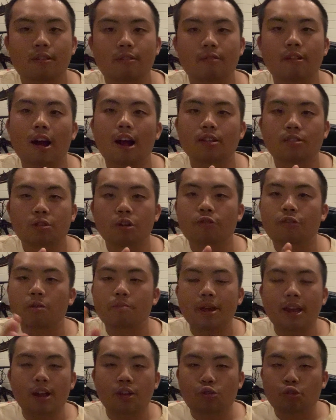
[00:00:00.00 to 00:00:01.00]
Right, so for
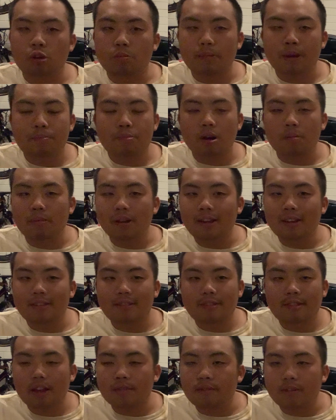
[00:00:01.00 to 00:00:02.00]
me, it took me probably
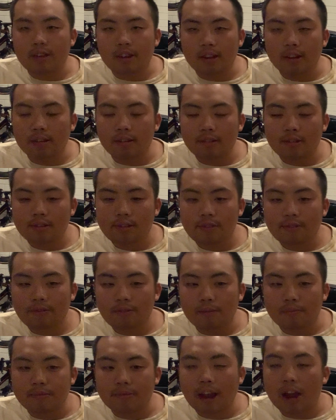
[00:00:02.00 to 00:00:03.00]
seven years
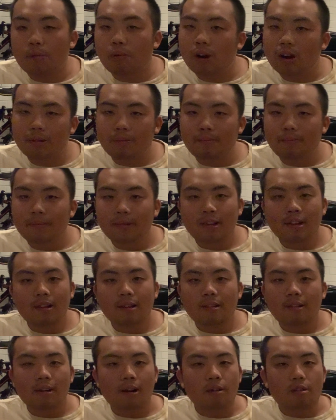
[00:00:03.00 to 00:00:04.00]
from day one
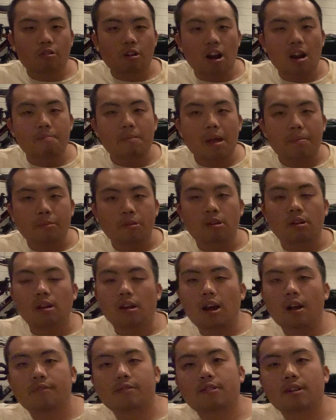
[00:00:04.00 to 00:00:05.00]
of trying to make my own
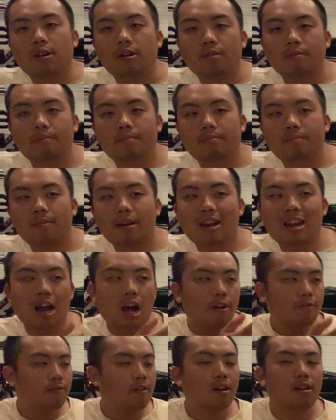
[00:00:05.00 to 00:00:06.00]
lifestyle.
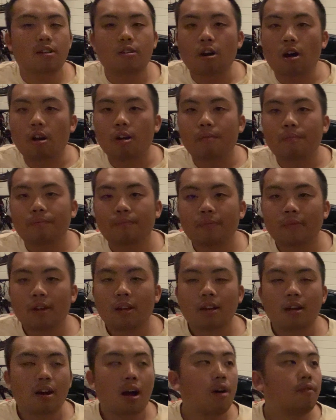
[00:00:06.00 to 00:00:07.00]
Now I finally got it.
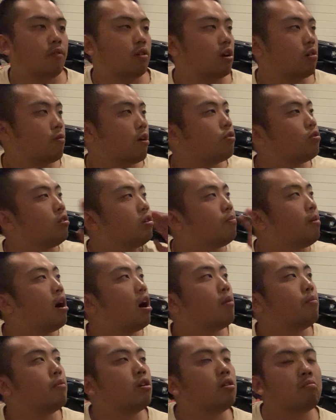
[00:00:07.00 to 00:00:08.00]
I've got a rental
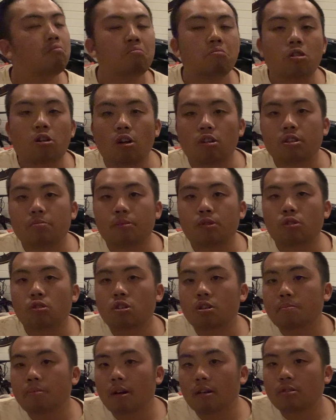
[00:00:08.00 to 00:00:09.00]
apartment, cost me
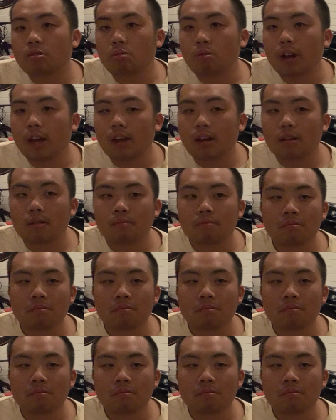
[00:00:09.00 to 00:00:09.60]
200 bucks a week.